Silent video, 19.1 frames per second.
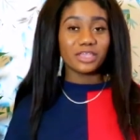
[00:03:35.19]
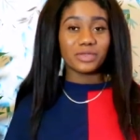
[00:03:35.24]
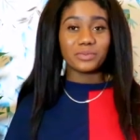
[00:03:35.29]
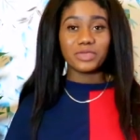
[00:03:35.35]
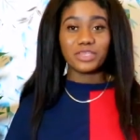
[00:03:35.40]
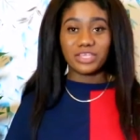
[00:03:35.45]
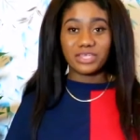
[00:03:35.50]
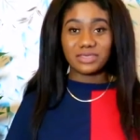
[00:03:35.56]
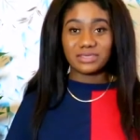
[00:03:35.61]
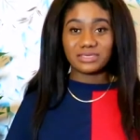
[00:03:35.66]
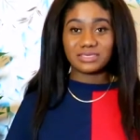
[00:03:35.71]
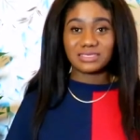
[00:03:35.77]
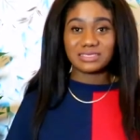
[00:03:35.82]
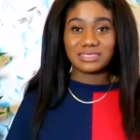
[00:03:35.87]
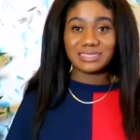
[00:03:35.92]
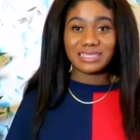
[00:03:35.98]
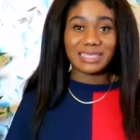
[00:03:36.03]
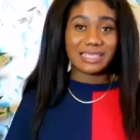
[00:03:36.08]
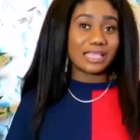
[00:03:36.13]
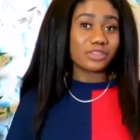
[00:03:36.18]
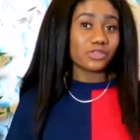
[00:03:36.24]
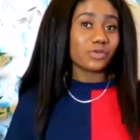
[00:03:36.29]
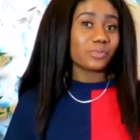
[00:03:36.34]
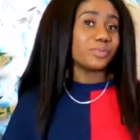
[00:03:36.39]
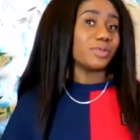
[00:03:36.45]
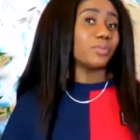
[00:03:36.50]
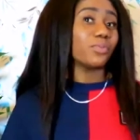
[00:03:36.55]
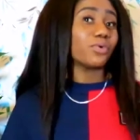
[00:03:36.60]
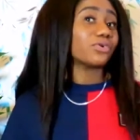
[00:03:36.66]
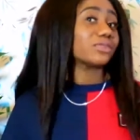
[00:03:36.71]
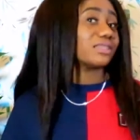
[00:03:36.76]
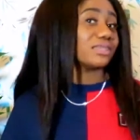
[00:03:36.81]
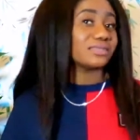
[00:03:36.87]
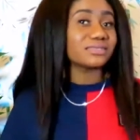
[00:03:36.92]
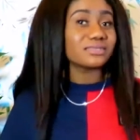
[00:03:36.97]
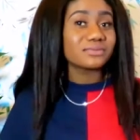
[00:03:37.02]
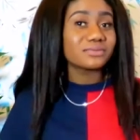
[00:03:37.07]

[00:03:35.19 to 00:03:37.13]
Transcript: because they cannot be bothered